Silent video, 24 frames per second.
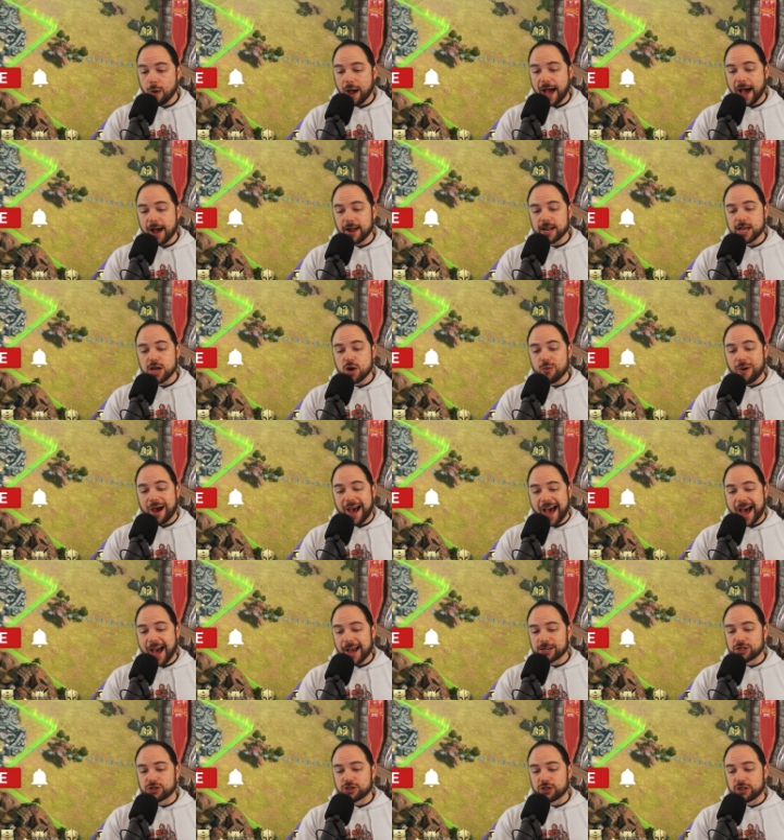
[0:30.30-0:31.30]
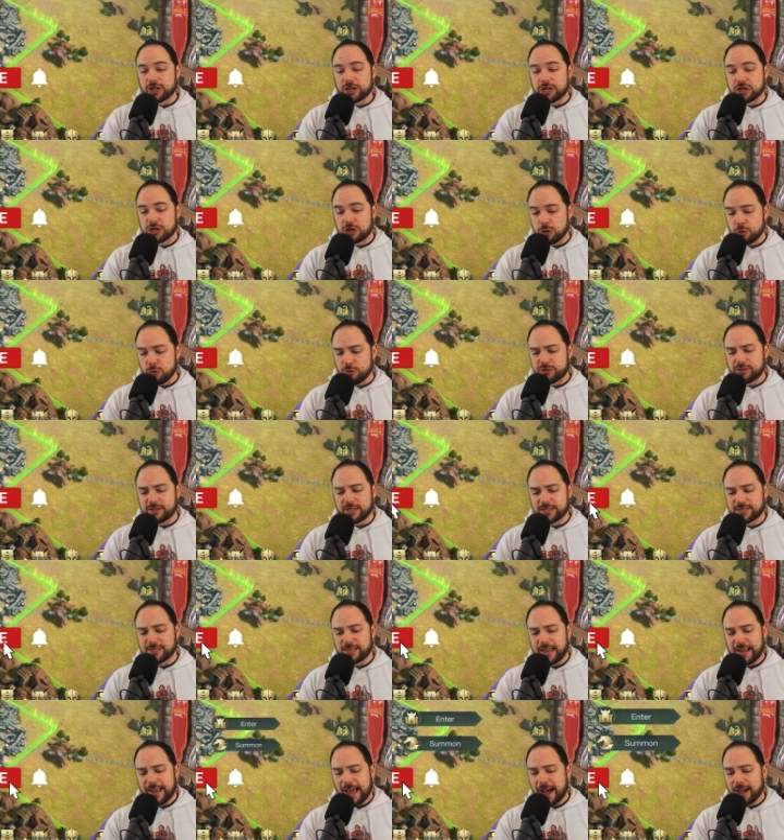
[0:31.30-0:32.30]
how do you actually use this
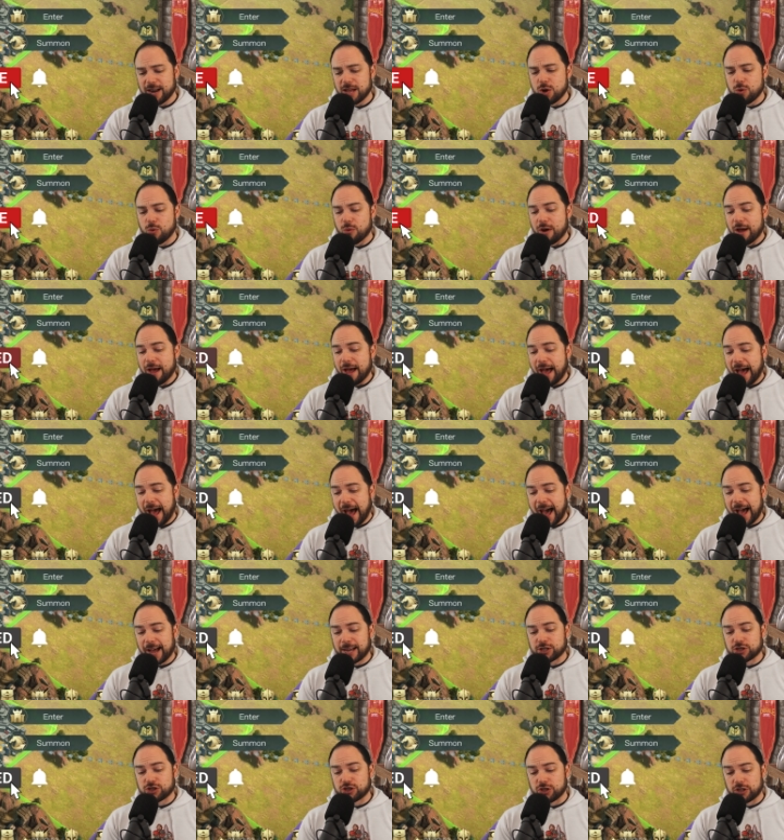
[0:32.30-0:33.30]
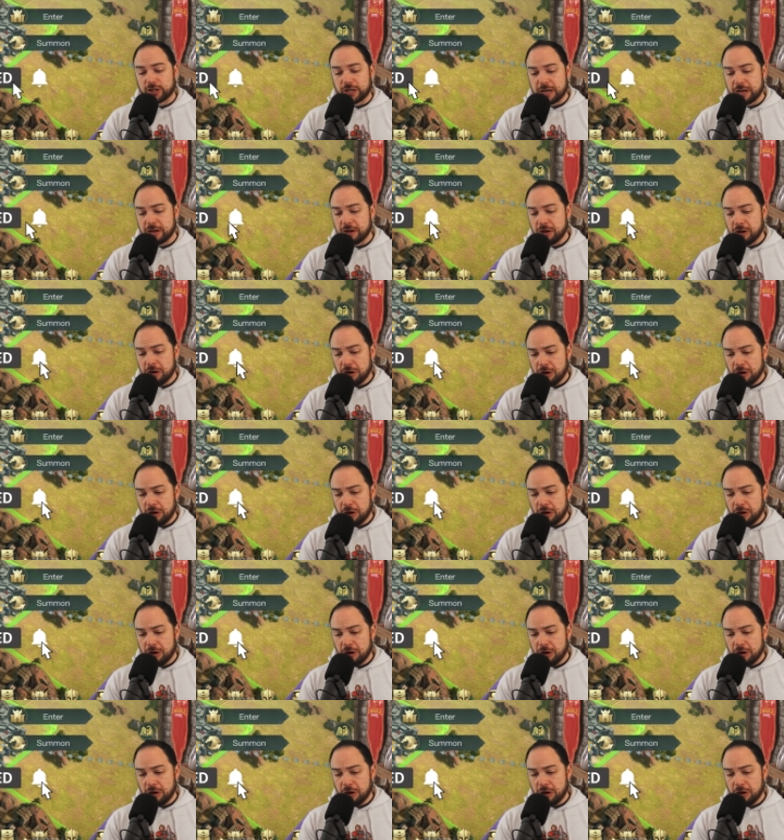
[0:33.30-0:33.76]
thing? How do you actually